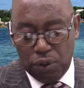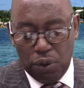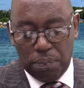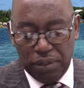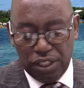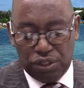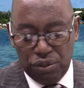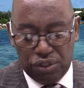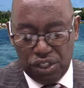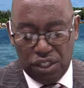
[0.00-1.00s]
Oh, bless you,
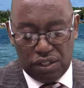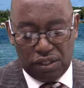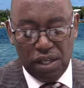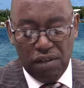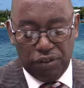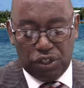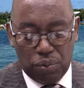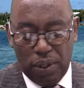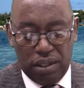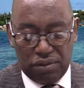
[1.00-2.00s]
Jesus. Verse
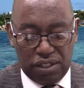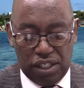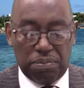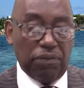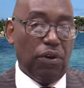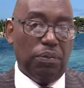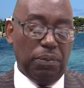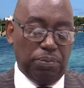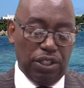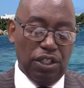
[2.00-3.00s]
12 says, before we
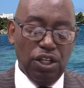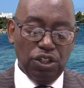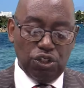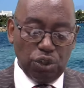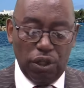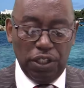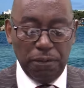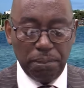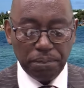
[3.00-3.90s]
pray, surely